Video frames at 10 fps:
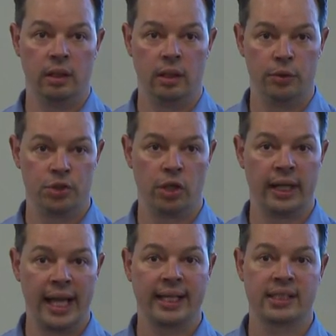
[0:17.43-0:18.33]
It was during
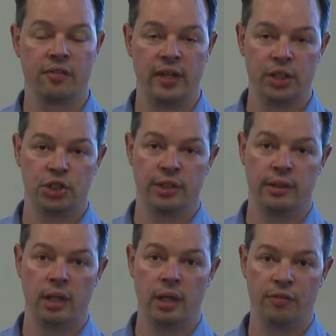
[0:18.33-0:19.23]
an
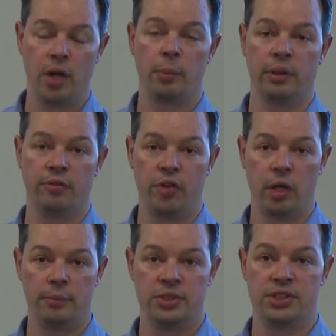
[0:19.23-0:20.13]
excavation of Cumberland
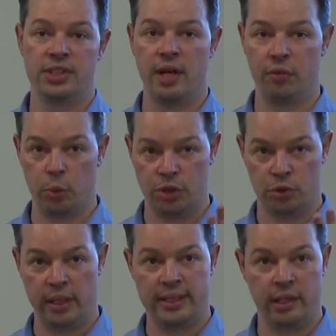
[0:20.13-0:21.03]
Farms in Sanford, which is
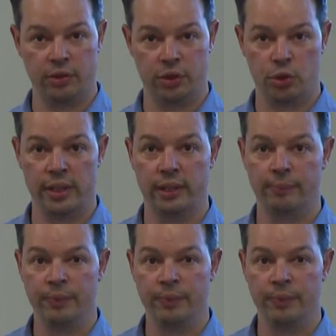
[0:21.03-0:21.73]
right down the street,